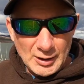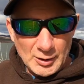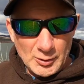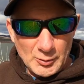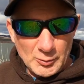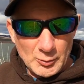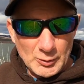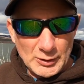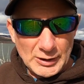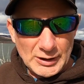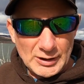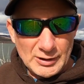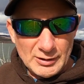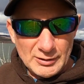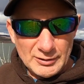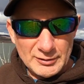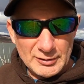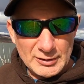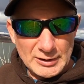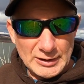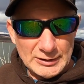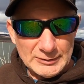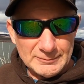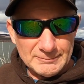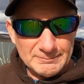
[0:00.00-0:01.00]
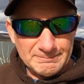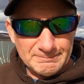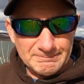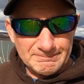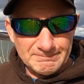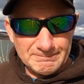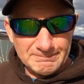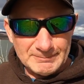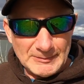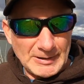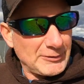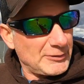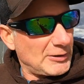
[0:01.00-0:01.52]
Well,
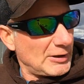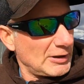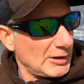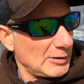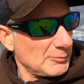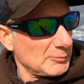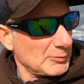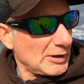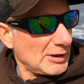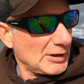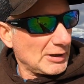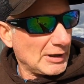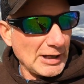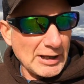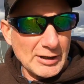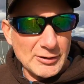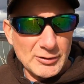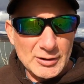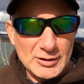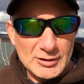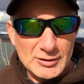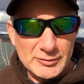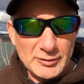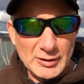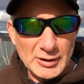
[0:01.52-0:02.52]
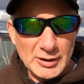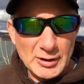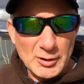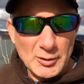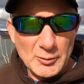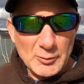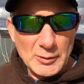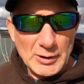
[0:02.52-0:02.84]
I think I'm going to end this video